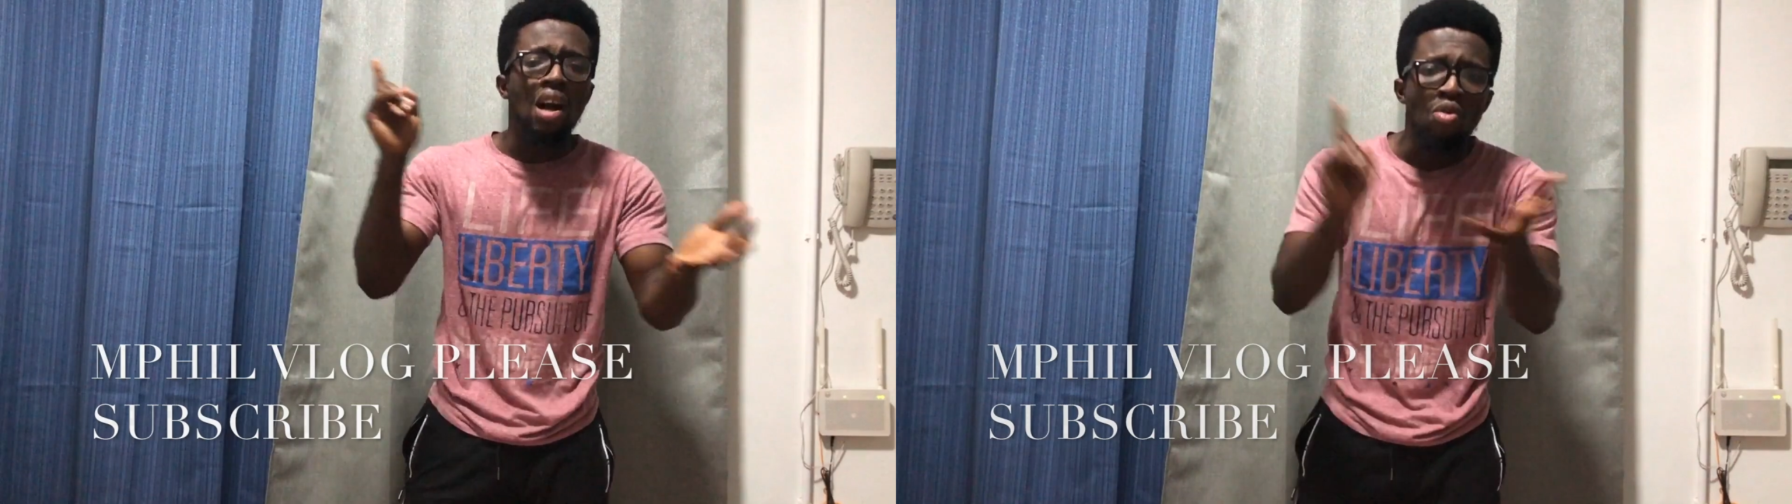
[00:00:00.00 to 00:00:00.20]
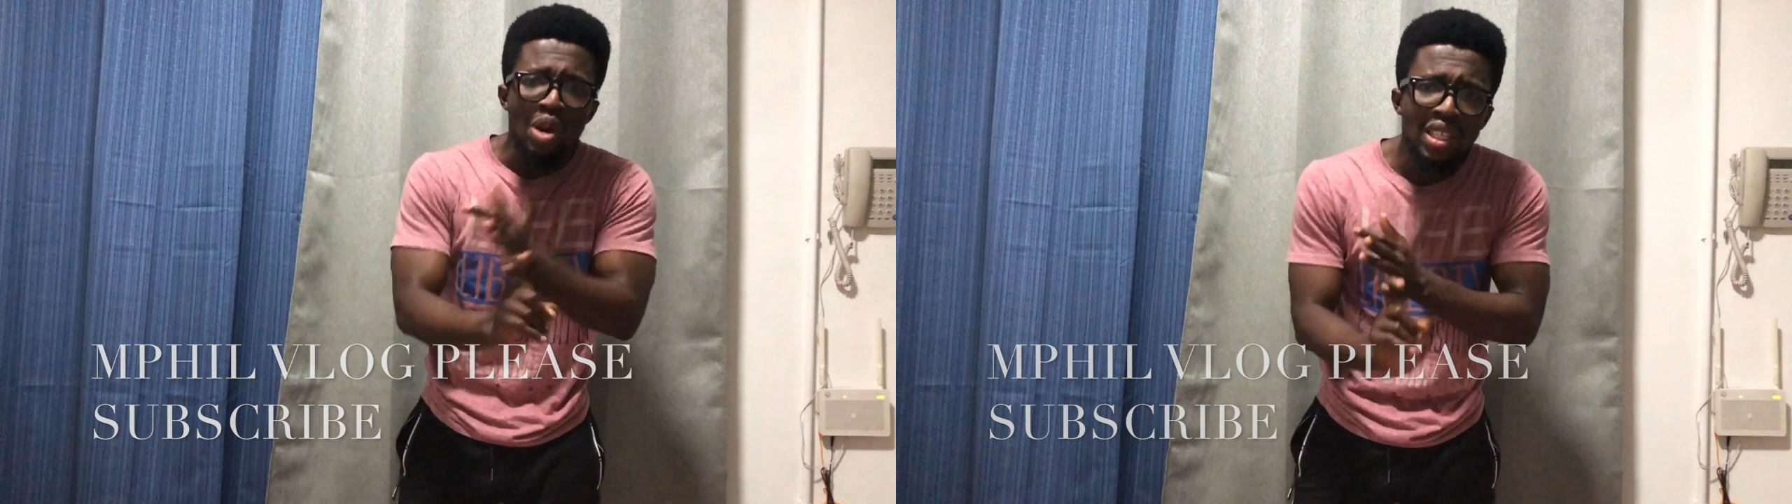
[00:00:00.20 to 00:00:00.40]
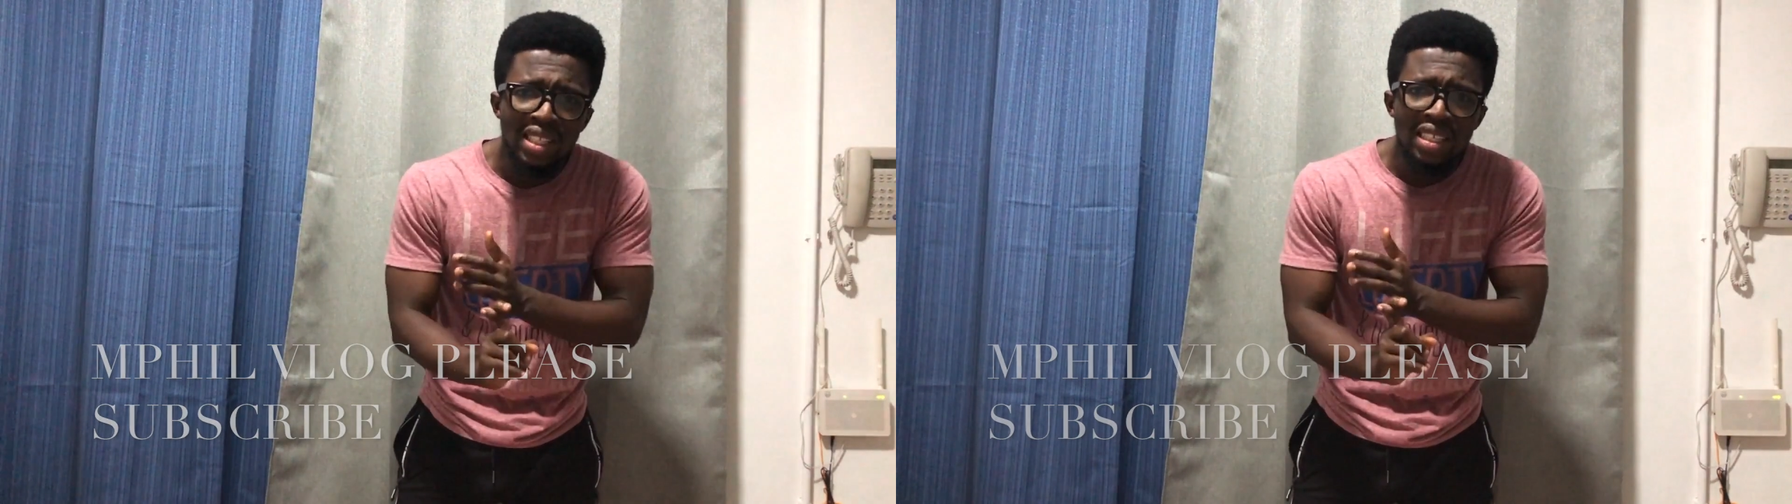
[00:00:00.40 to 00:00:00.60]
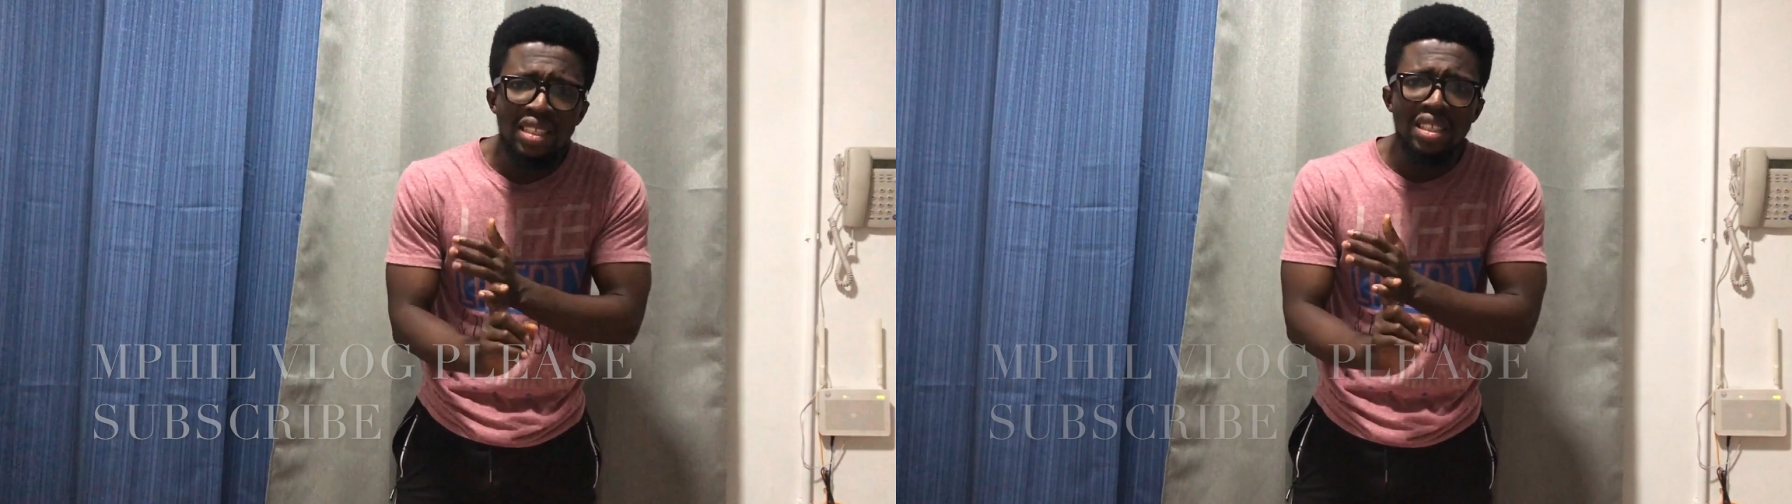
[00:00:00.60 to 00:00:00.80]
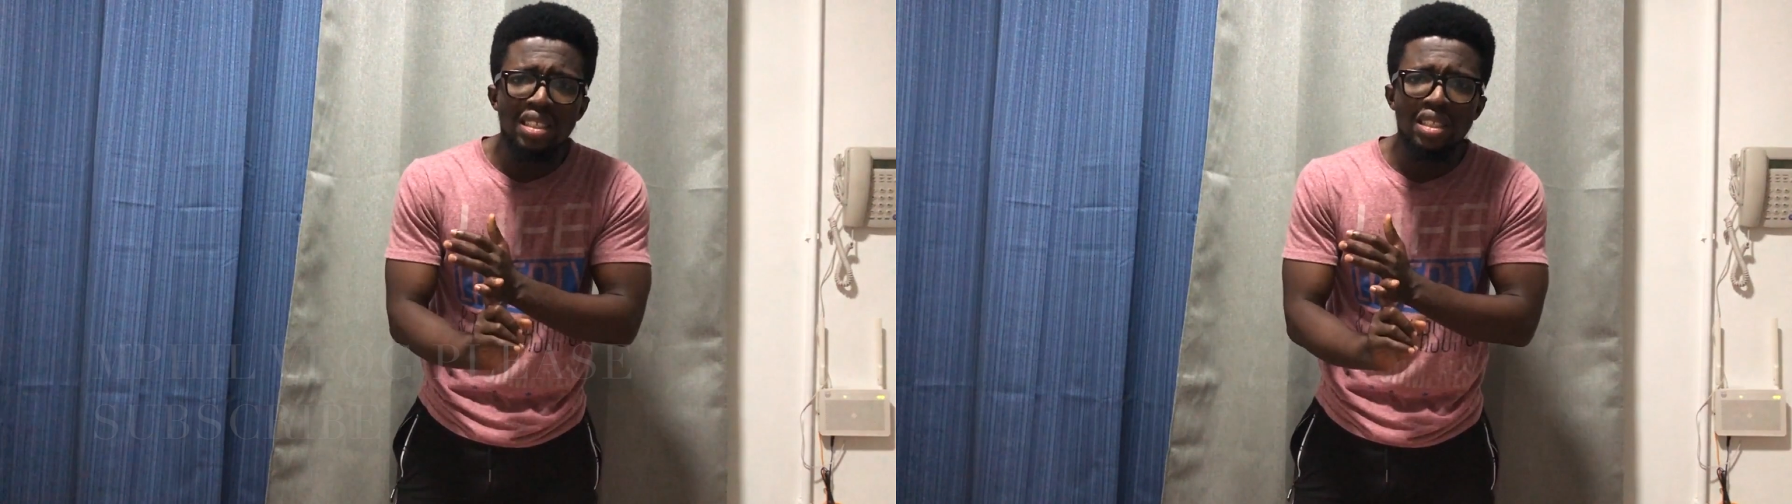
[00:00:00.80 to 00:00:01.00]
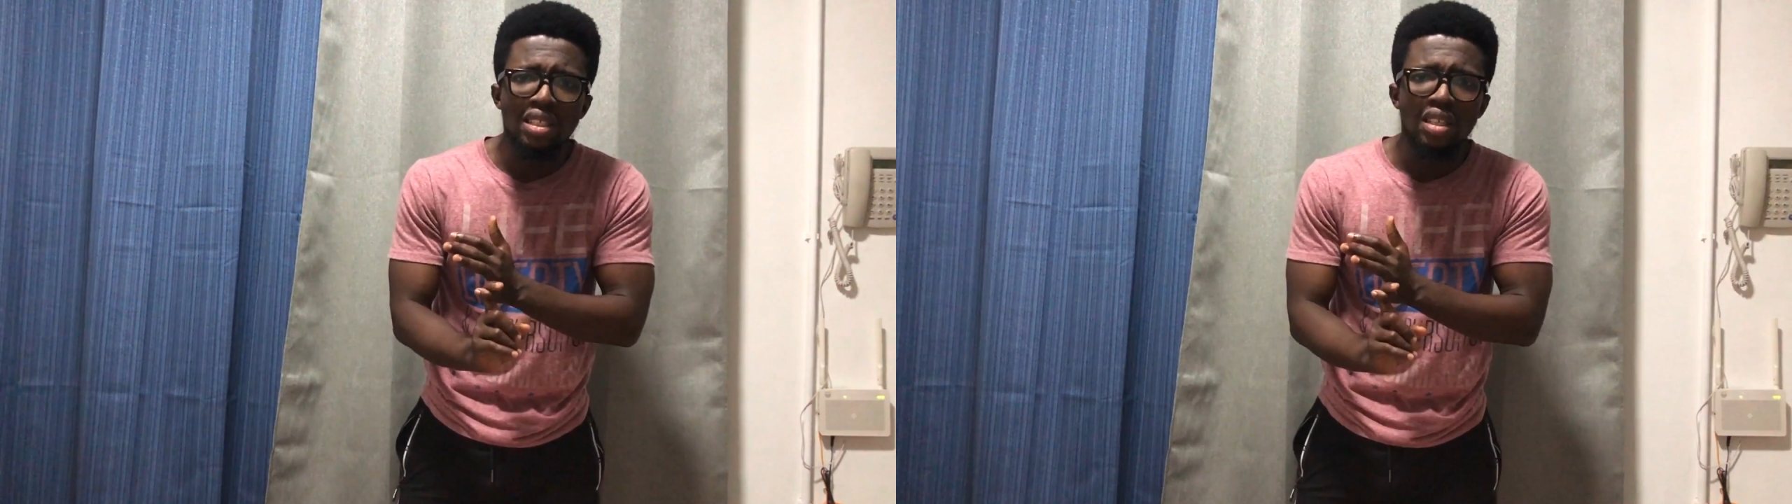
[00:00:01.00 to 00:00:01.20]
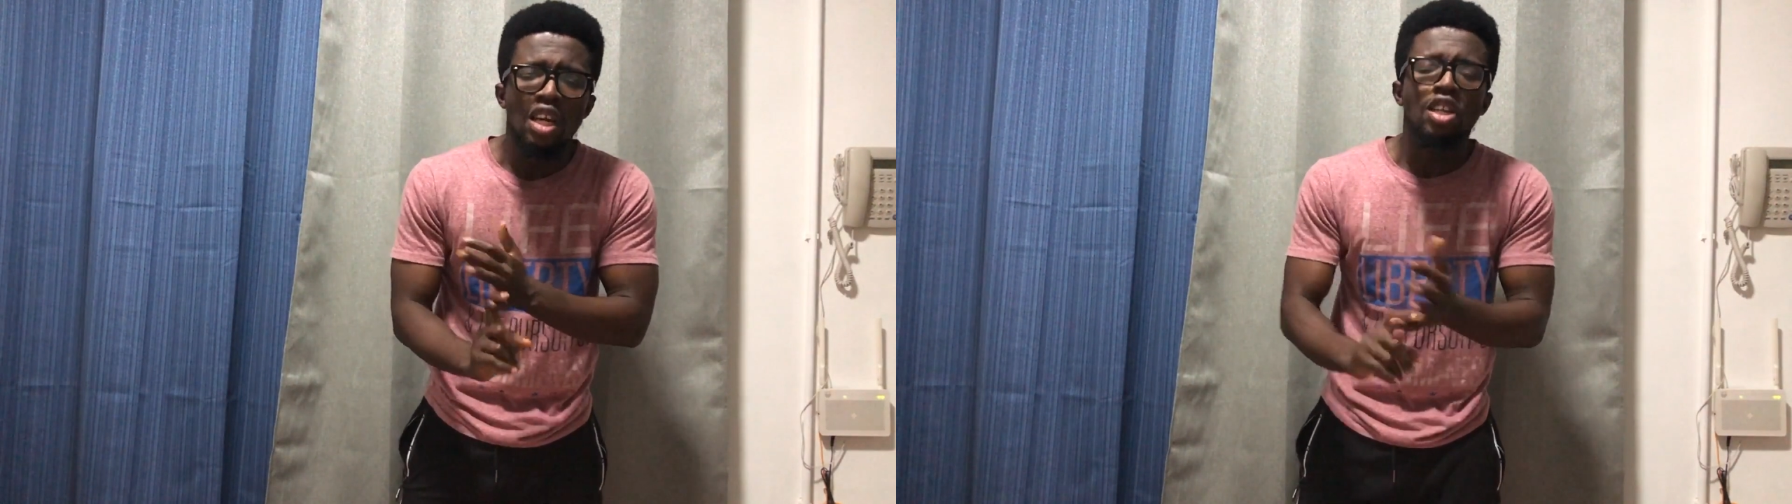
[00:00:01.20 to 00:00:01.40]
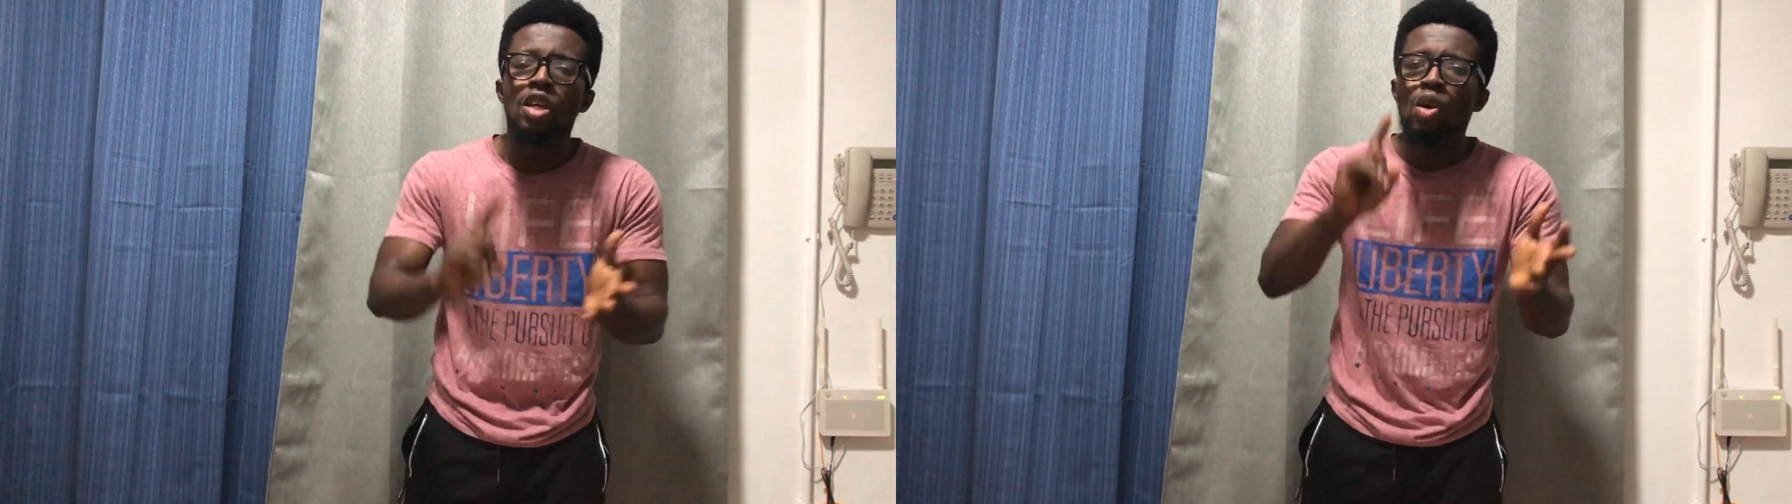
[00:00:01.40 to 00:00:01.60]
They are racist. They